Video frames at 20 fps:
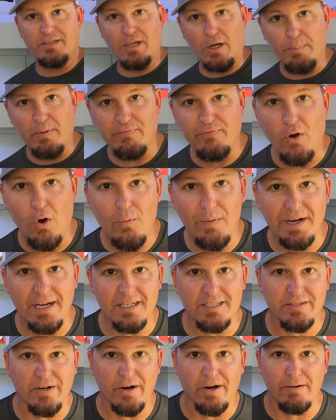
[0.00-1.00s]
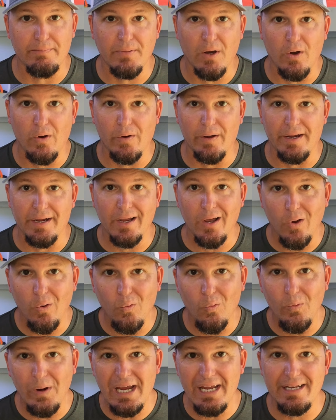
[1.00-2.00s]
So before we get started mowing,
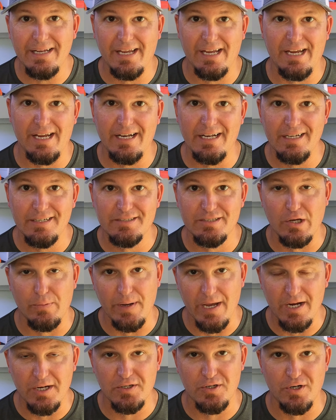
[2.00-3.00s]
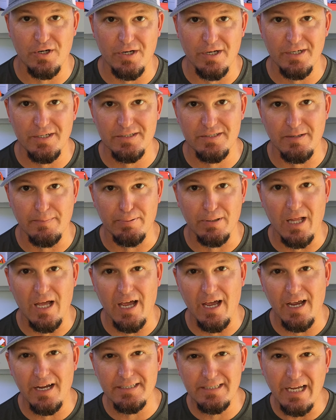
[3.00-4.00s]
we need some extra
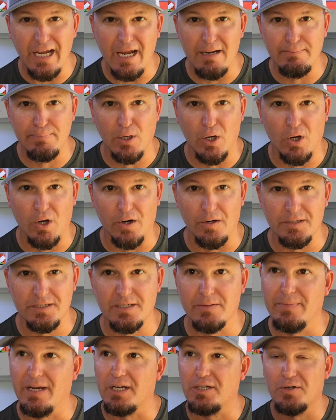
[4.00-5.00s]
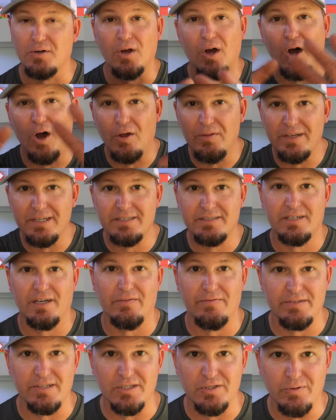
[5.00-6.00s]
supplies and parts to make sure all this
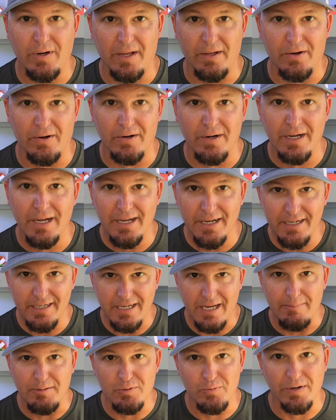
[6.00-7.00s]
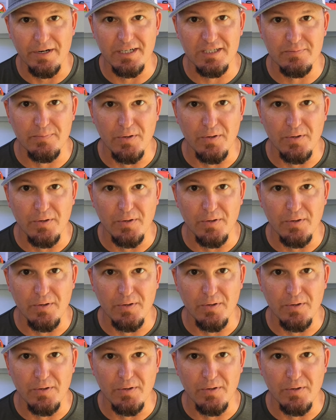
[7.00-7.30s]
stuff in this trailer keeps running